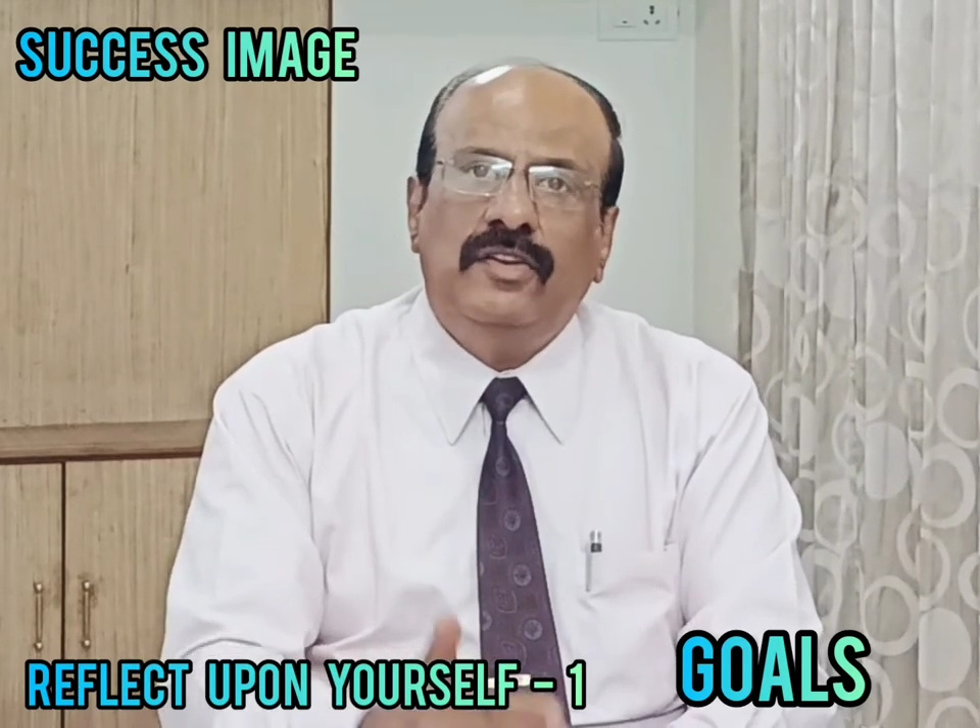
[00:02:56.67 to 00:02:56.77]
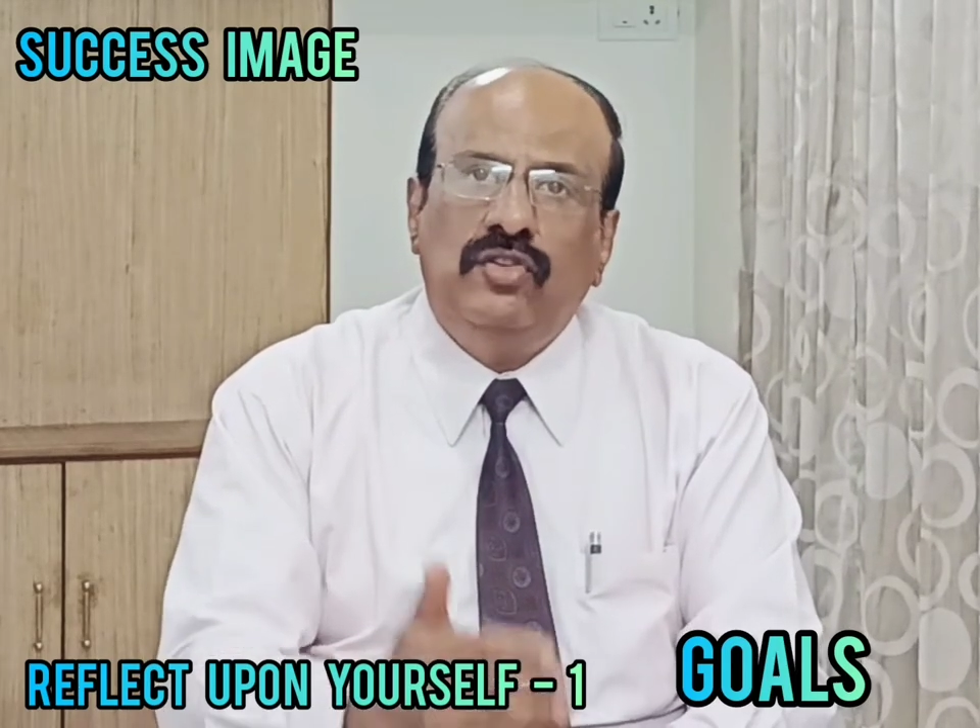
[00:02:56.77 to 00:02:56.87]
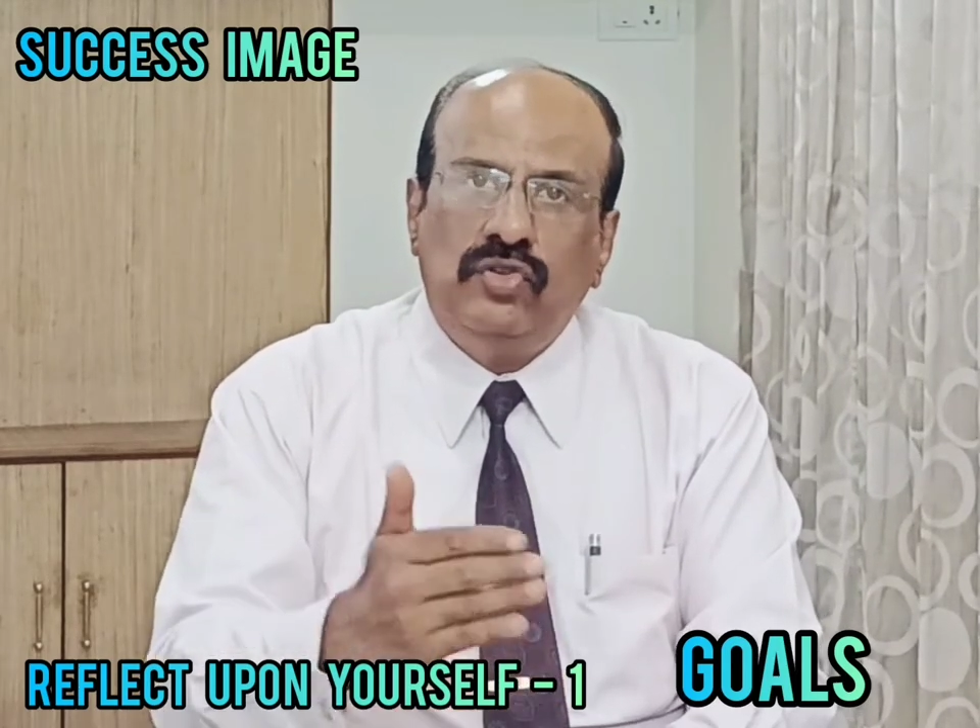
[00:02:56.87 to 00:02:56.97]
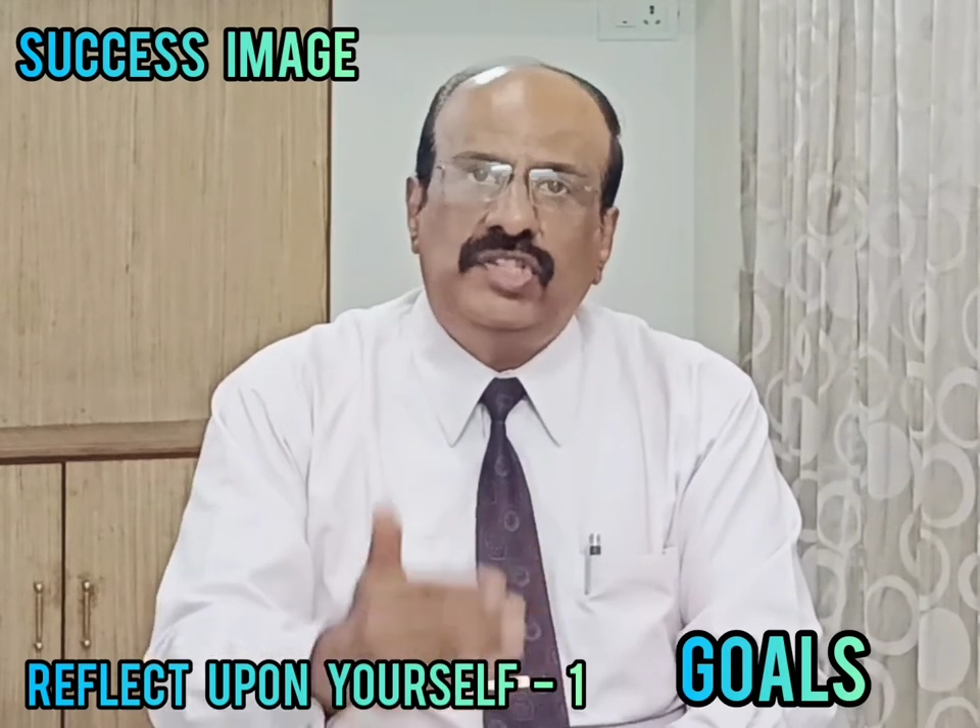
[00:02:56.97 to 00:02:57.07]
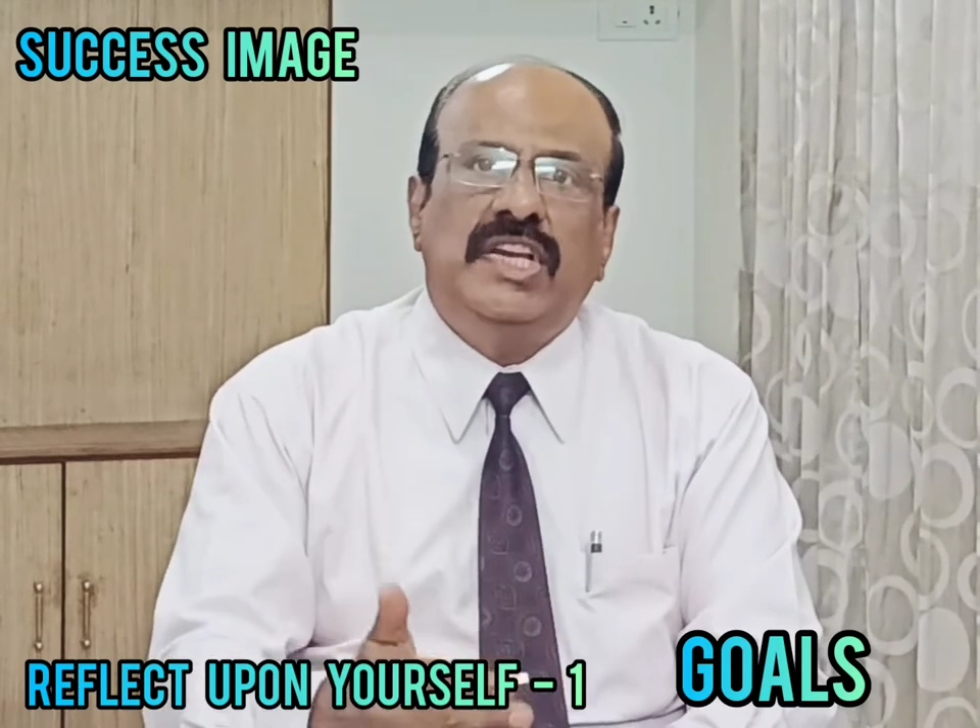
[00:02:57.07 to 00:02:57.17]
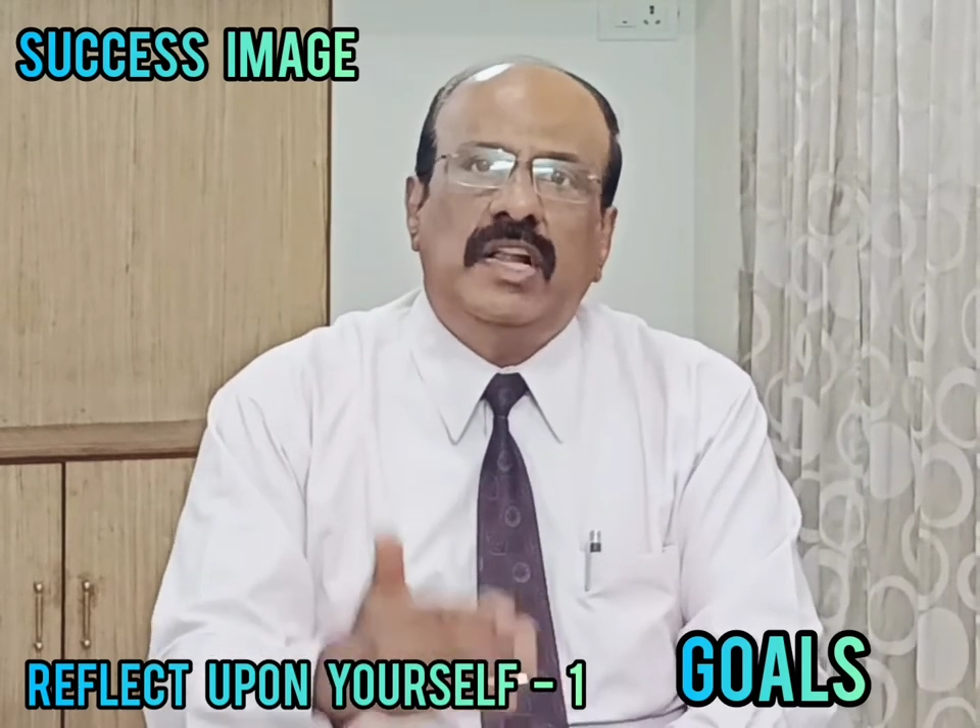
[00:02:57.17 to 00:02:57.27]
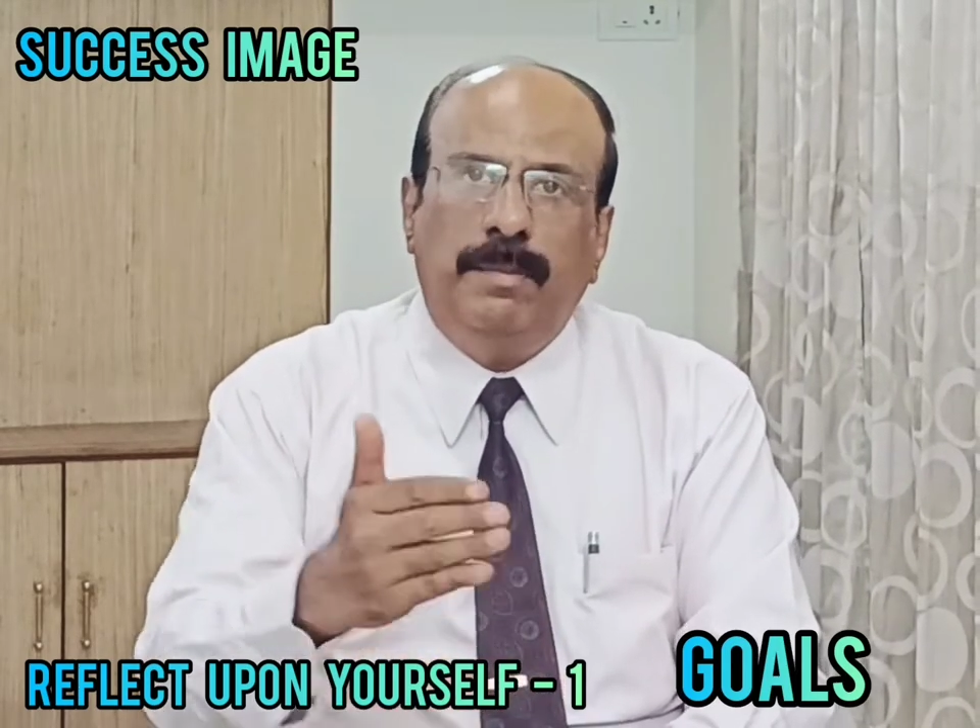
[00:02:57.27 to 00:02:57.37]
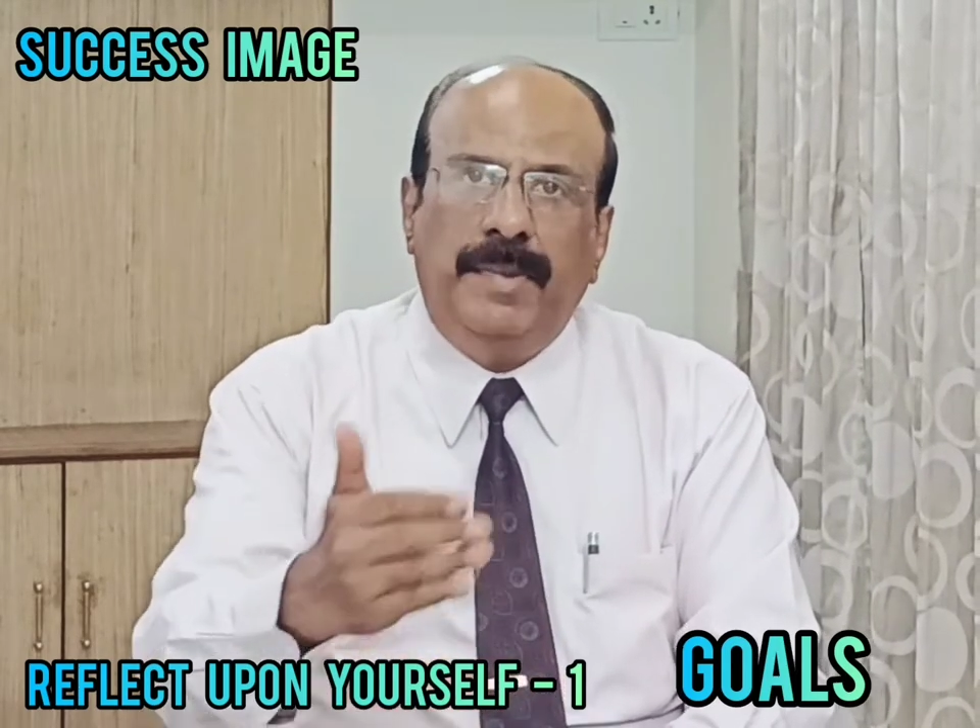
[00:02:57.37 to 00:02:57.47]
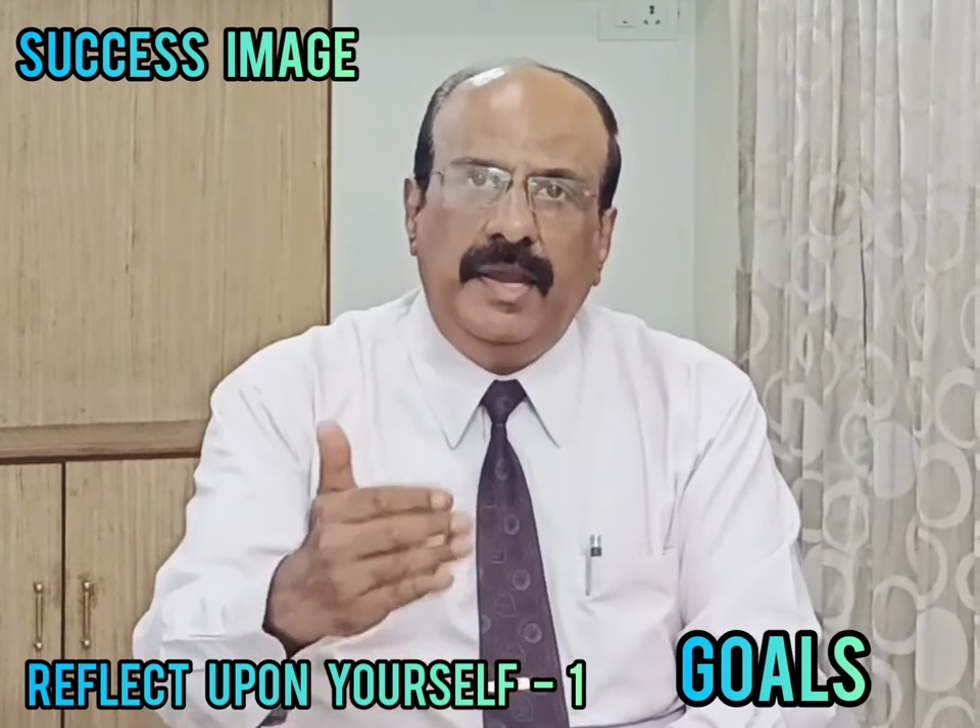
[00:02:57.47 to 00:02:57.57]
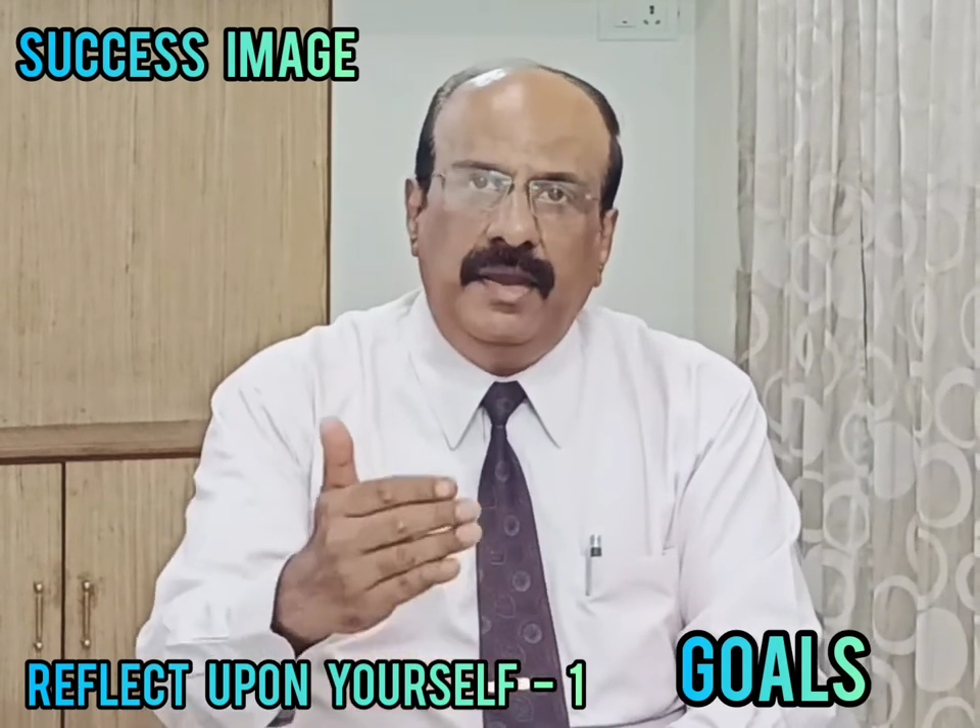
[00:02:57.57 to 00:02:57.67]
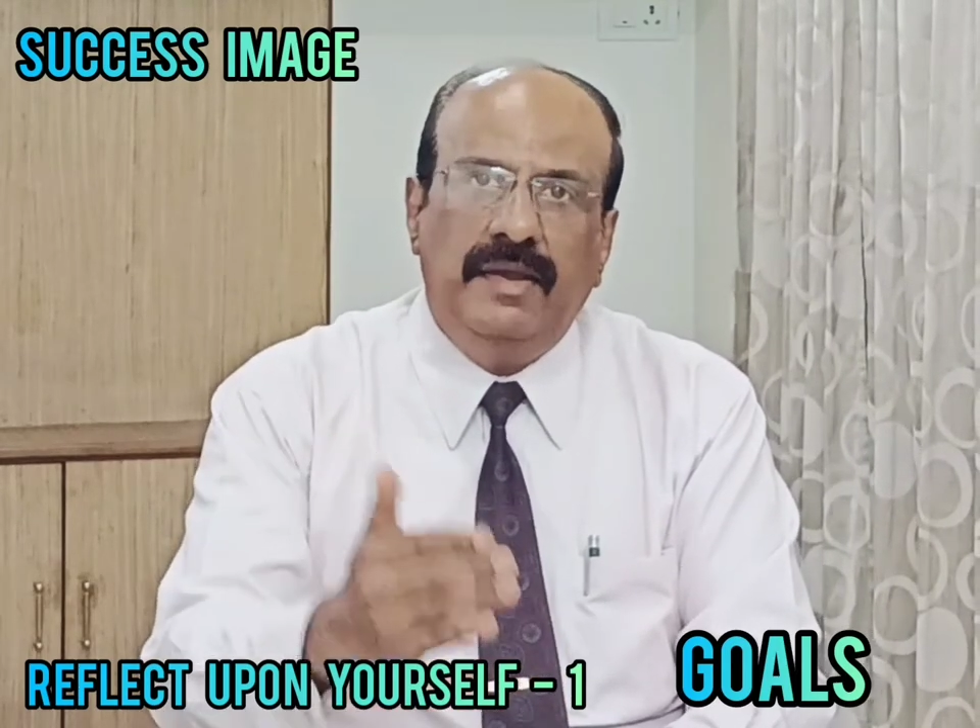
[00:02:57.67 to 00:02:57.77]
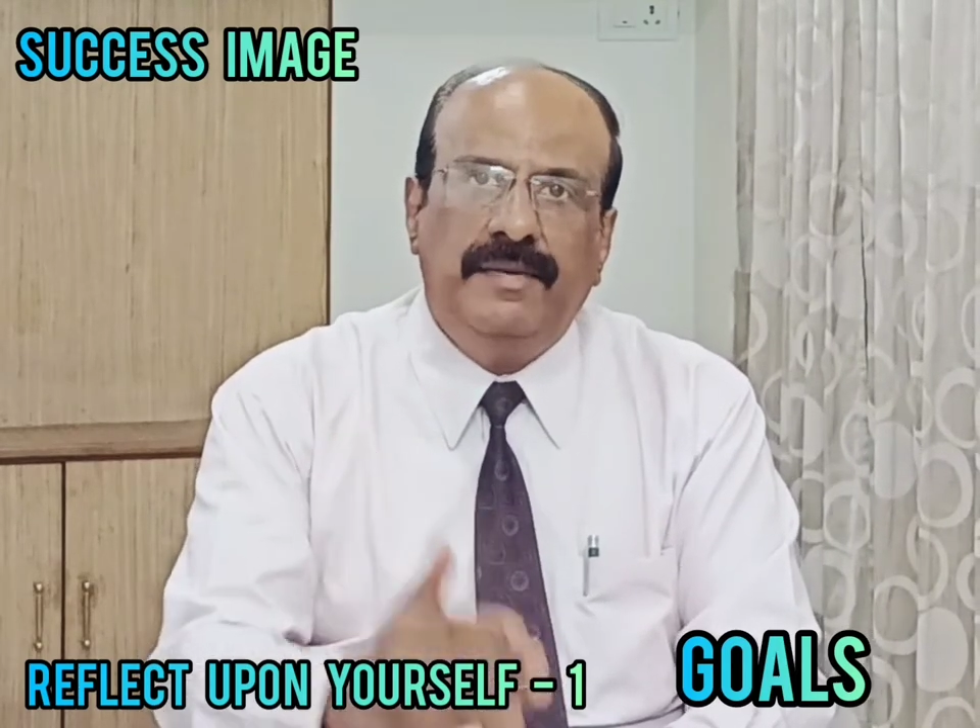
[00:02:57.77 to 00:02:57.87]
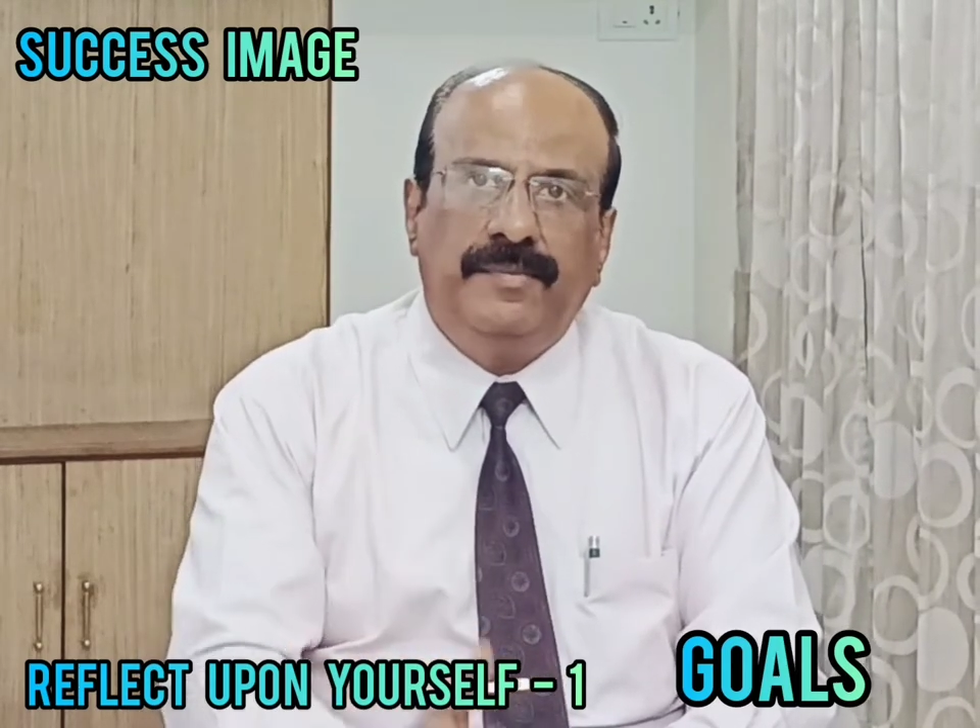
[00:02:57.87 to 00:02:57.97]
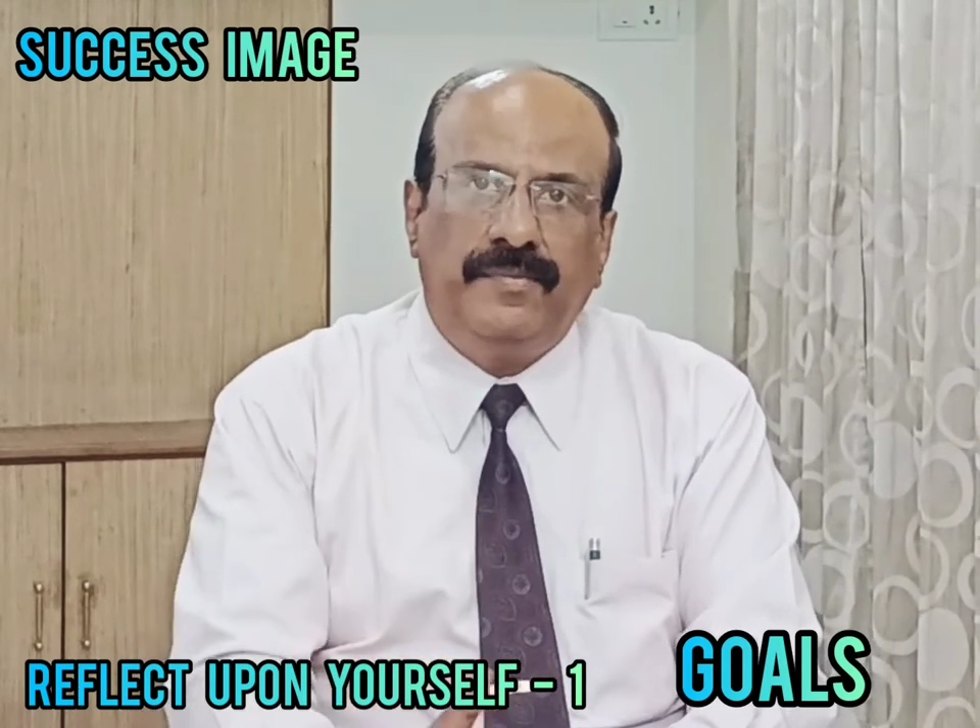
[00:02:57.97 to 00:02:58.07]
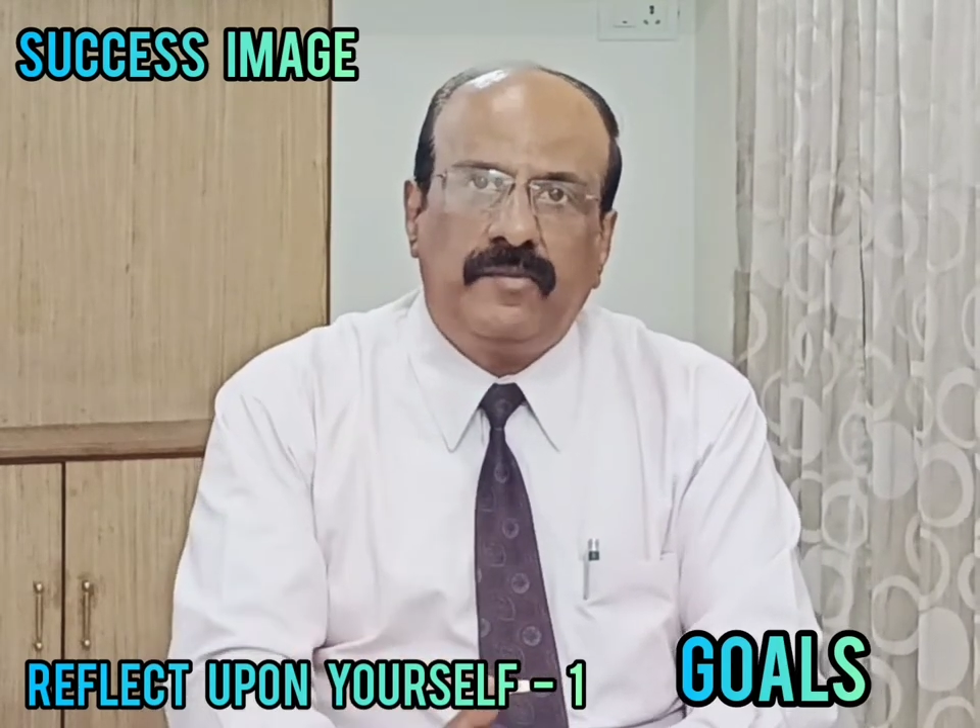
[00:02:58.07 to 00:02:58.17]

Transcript: you shall be.